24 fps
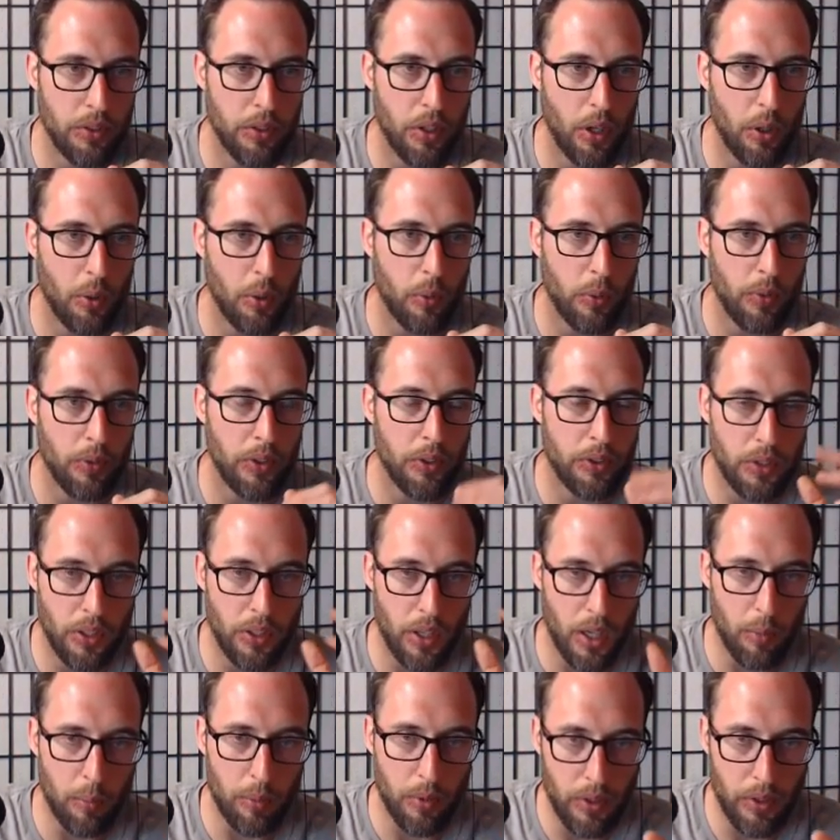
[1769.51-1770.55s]
So there's a
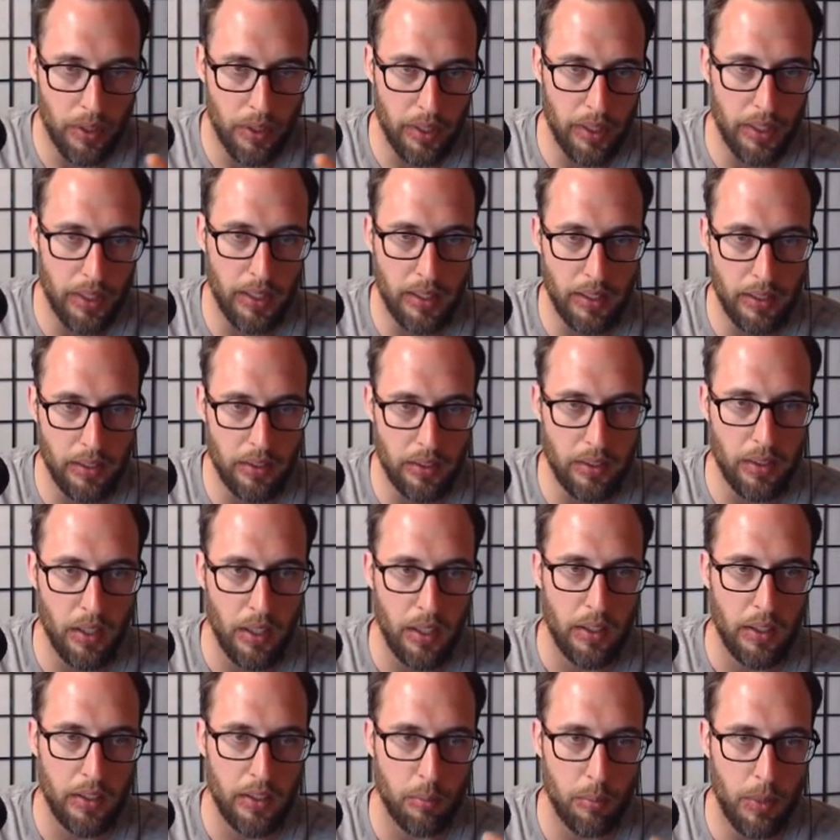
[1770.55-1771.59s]
couple of keys
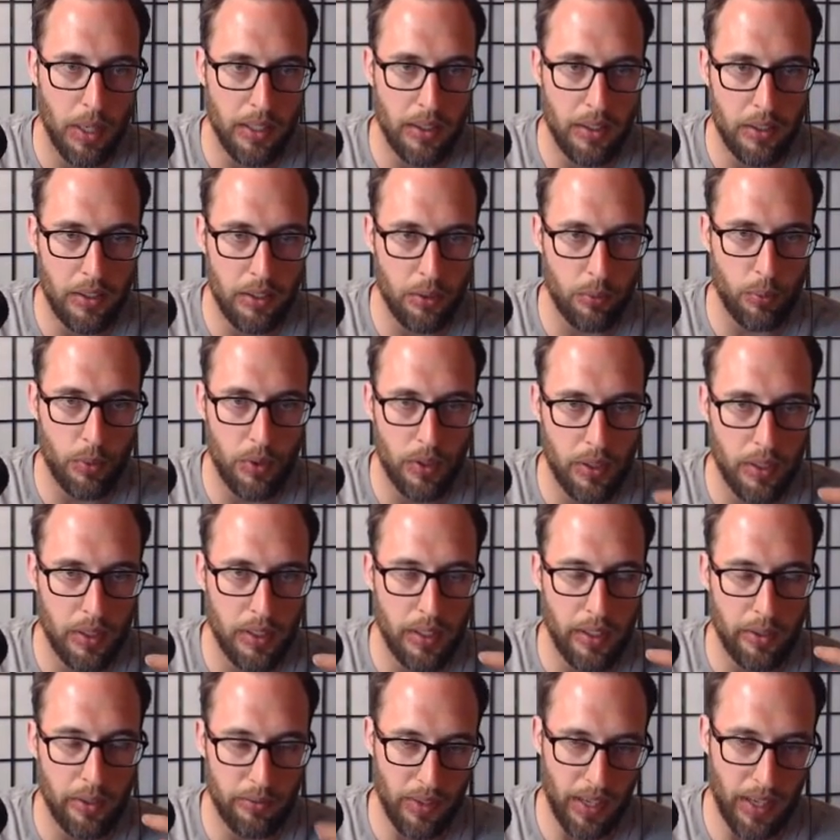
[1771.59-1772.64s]
to make this
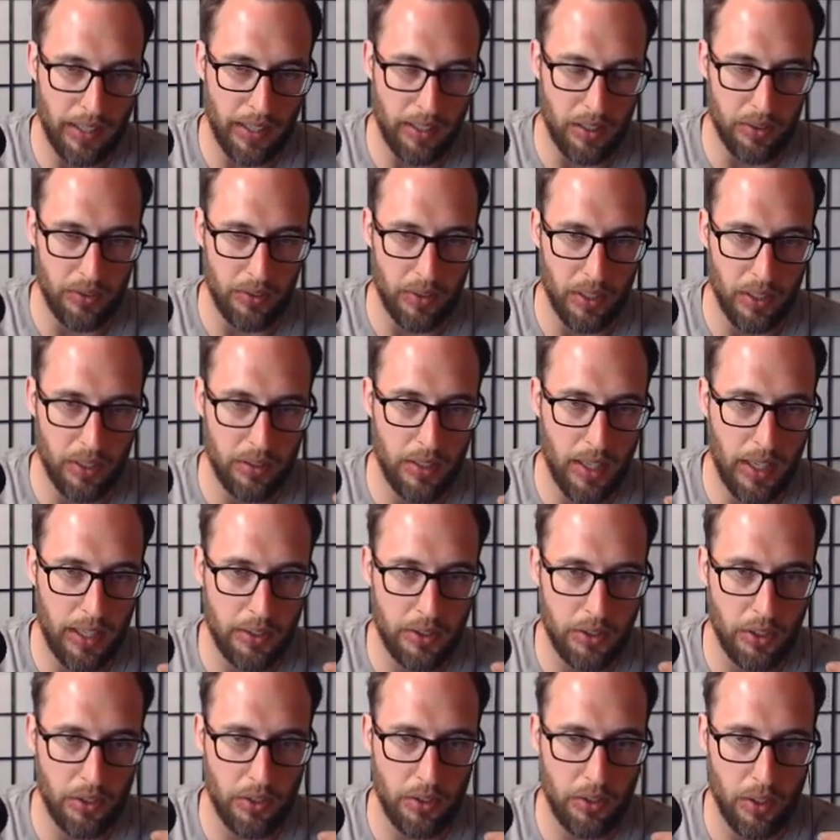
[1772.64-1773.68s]
really effective. And it's
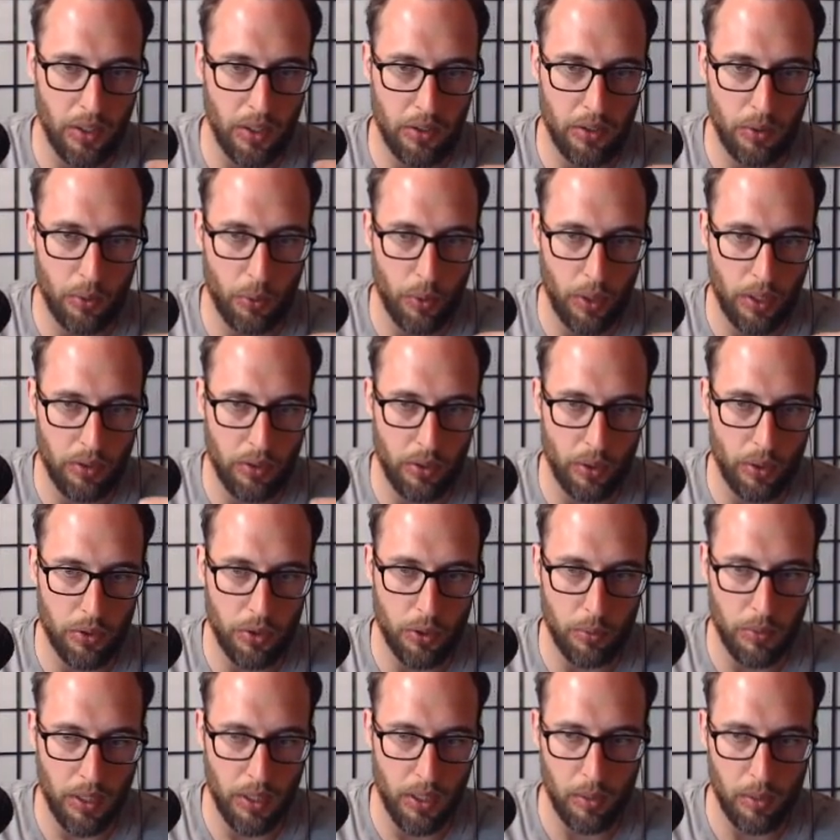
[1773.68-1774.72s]
not just a quick
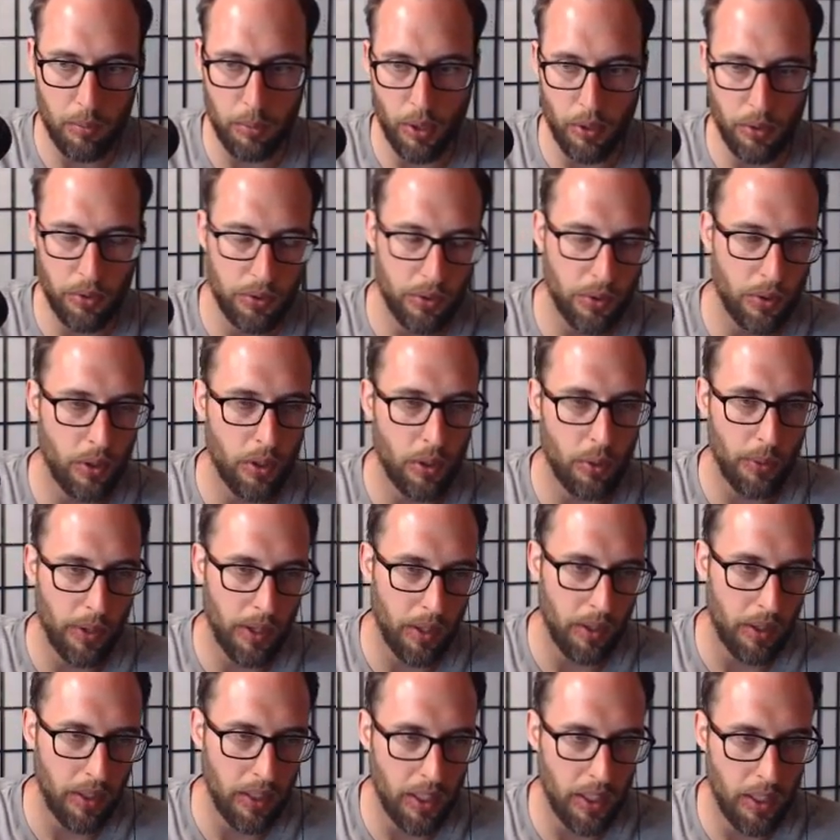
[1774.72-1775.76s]
social media post or a
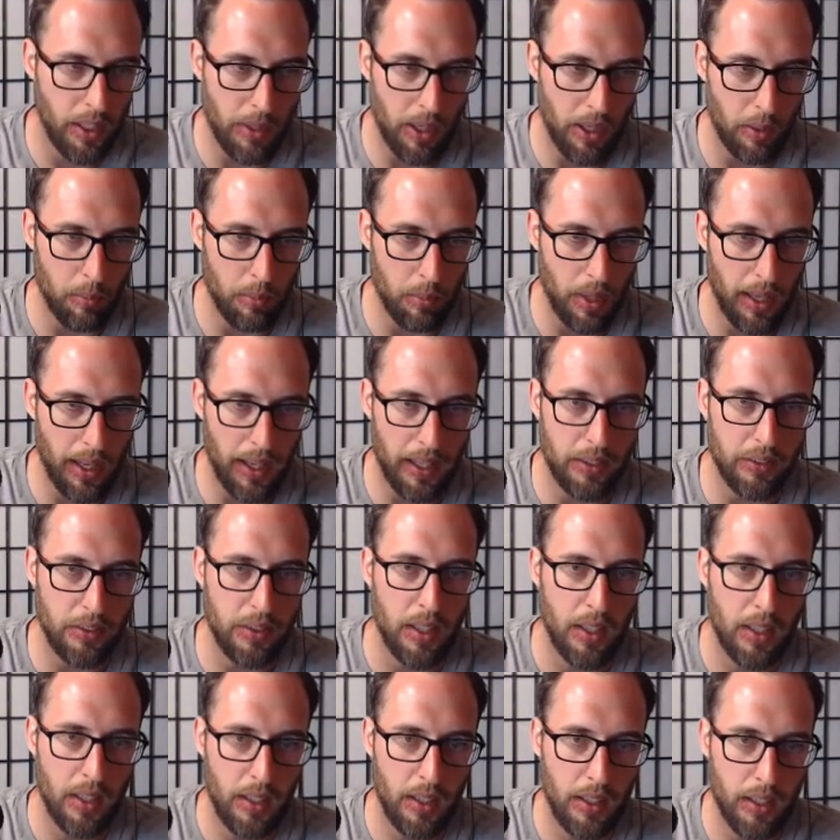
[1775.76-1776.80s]
quick email
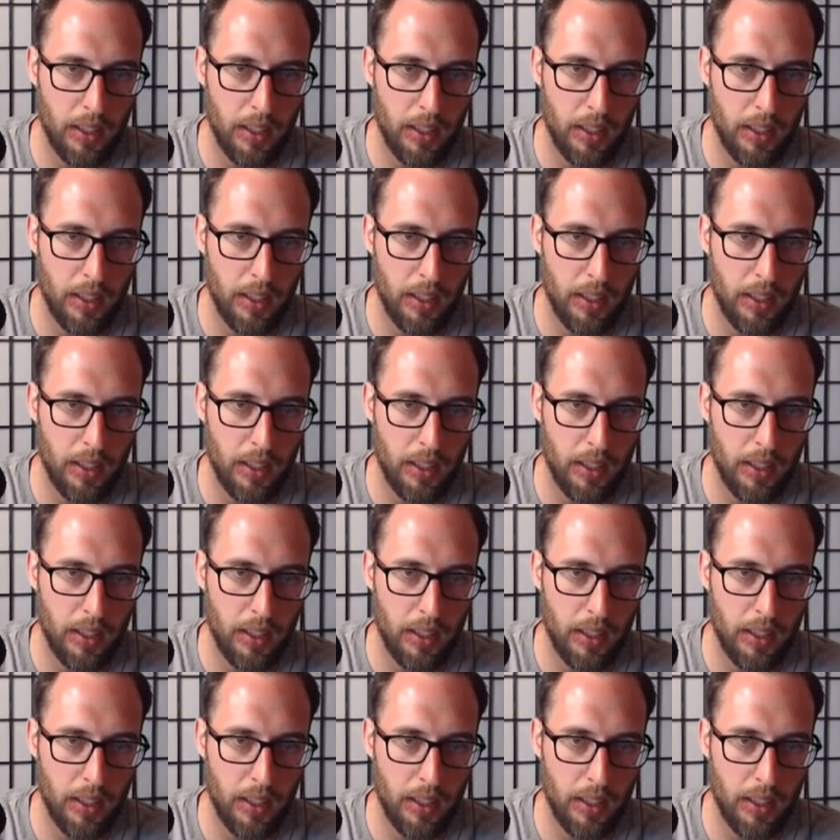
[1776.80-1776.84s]
blast.